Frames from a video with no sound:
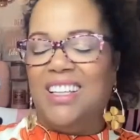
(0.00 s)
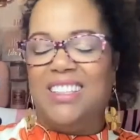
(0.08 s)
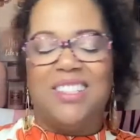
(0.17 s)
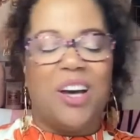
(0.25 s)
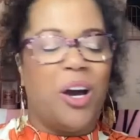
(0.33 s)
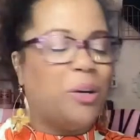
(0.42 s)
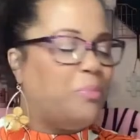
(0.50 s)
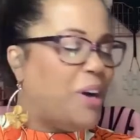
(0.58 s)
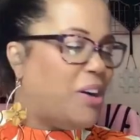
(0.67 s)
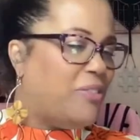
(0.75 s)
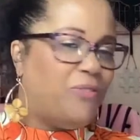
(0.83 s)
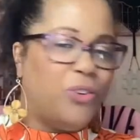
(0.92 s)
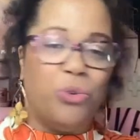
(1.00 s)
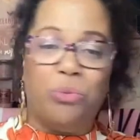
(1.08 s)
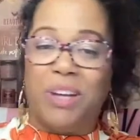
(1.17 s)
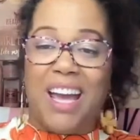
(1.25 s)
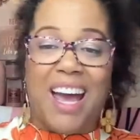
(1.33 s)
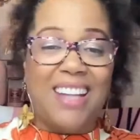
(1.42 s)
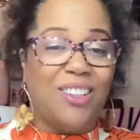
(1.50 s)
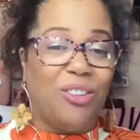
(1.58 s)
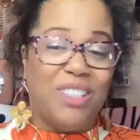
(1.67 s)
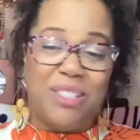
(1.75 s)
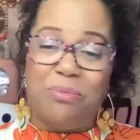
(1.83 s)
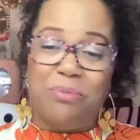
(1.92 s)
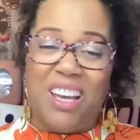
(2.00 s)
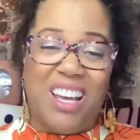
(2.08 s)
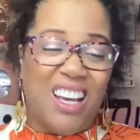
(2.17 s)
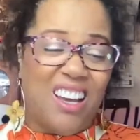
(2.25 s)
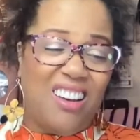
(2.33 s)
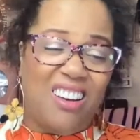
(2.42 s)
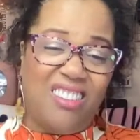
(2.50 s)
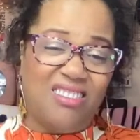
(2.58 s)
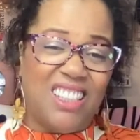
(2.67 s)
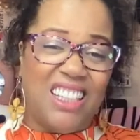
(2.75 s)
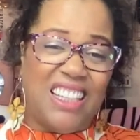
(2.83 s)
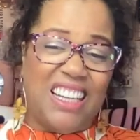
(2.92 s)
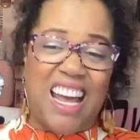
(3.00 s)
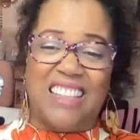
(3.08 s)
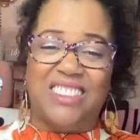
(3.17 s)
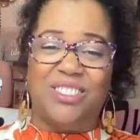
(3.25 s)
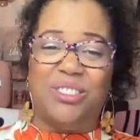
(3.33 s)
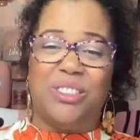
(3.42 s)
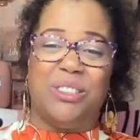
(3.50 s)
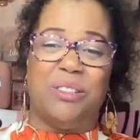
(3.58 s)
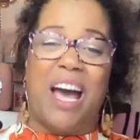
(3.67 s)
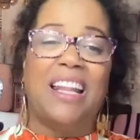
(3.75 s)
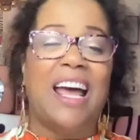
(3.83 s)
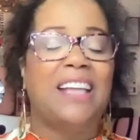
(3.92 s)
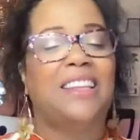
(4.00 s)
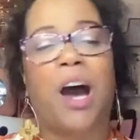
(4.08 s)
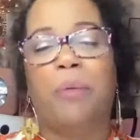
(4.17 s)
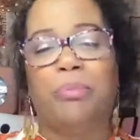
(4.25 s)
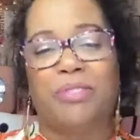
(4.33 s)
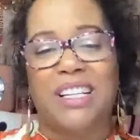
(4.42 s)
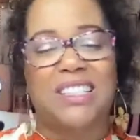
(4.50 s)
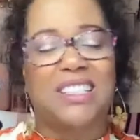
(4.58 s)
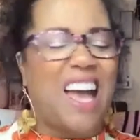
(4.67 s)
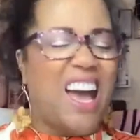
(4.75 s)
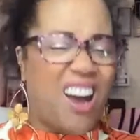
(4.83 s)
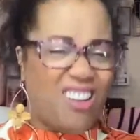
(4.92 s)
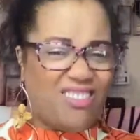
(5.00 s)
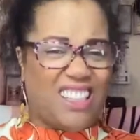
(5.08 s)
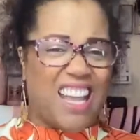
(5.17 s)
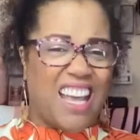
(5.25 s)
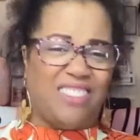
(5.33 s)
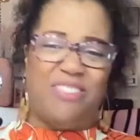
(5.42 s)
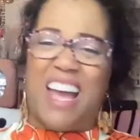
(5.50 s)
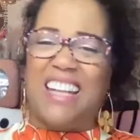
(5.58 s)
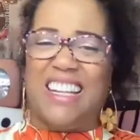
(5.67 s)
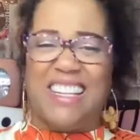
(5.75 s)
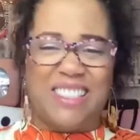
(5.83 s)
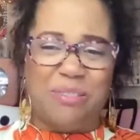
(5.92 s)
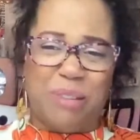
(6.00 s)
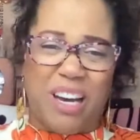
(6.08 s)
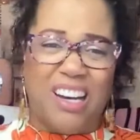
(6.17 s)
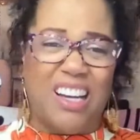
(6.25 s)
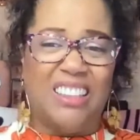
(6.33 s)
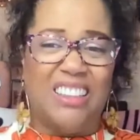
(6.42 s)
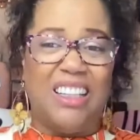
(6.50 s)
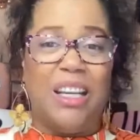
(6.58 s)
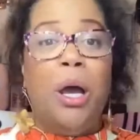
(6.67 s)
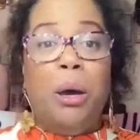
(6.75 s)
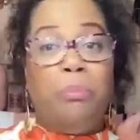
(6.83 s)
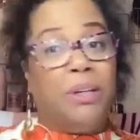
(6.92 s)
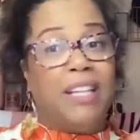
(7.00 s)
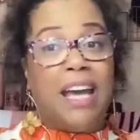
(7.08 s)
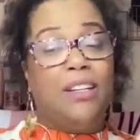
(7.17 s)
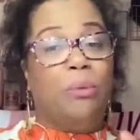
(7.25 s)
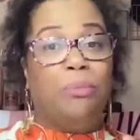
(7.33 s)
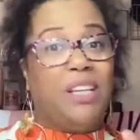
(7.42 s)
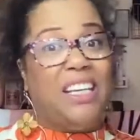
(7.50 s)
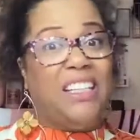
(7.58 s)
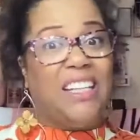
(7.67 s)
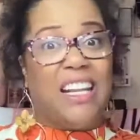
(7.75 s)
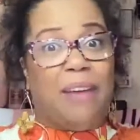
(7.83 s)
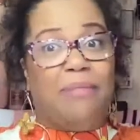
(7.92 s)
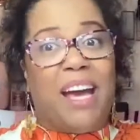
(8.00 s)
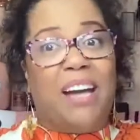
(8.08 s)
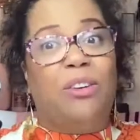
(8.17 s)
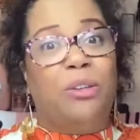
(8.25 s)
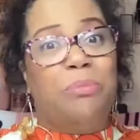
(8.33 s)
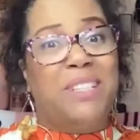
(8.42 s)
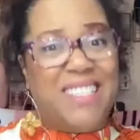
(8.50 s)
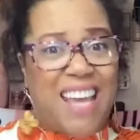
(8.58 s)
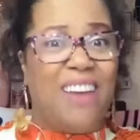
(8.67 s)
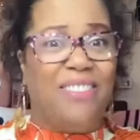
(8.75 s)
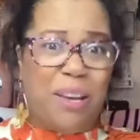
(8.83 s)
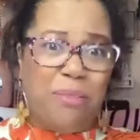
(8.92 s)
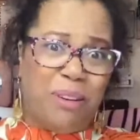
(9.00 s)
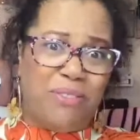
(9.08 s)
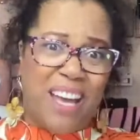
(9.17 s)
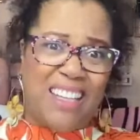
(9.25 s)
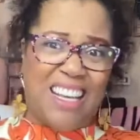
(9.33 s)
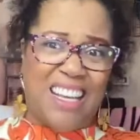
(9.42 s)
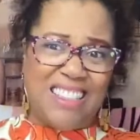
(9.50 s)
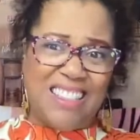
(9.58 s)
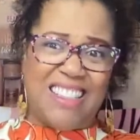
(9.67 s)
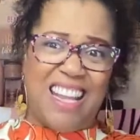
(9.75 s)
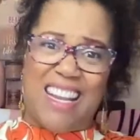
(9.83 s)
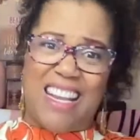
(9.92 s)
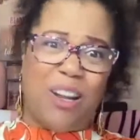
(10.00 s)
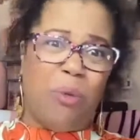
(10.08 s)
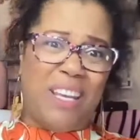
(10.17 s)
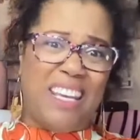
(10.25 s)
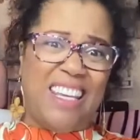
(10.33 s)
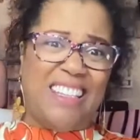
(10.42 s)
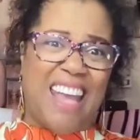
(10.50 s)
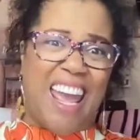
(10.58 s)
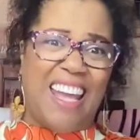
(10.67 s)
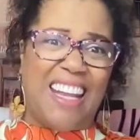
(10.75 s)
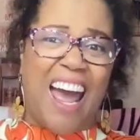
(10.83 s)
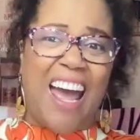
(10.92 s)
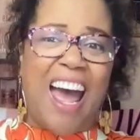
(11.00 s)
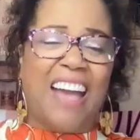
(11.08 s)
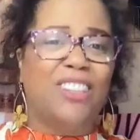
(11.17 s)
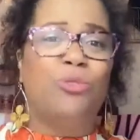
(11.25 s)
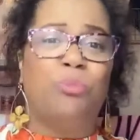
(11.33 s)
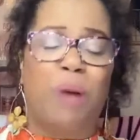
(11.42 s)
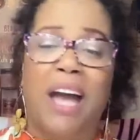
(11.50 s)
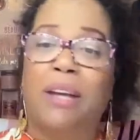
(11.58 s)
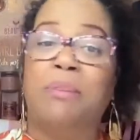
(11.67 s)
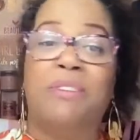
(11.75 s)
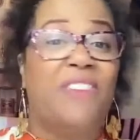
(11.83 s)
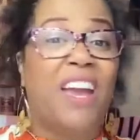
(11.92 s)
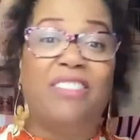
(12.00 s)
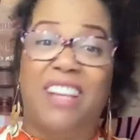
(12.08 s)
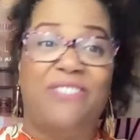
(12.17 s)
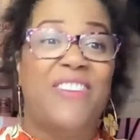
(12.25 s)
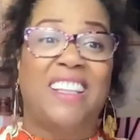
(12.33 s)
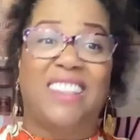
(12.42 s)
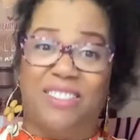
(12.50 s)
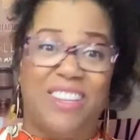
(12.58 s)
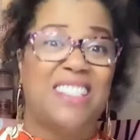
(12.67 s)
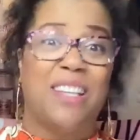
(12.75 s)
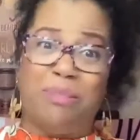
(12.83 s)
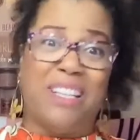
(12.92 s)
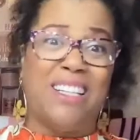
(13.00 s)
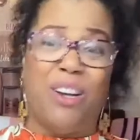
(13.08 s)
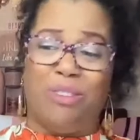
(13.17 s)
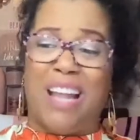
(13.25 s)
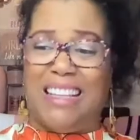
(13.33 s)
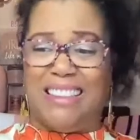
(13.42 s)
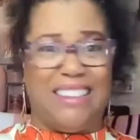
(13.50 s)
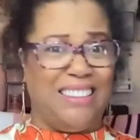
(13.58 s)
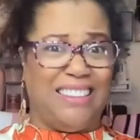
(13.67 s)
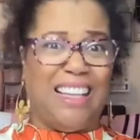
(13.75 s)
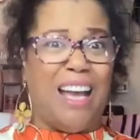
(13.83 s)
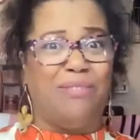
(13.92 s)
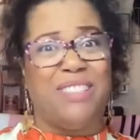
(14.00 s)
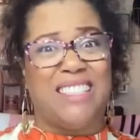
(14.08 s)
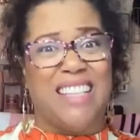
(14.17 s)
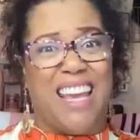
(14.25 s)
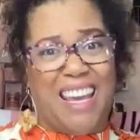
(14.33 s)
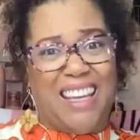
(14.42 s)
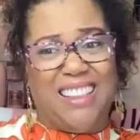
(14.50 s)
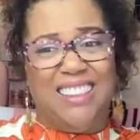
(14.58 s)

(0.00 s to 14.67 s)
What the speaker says: talk about and fool with. I know I don't really like doing I like the operation. I don't really like the finance part. But that don't mean that I'm not going to be savvy at my finances. Now that don't mean that. I can be very effective at something and don't like it. I'm just saying.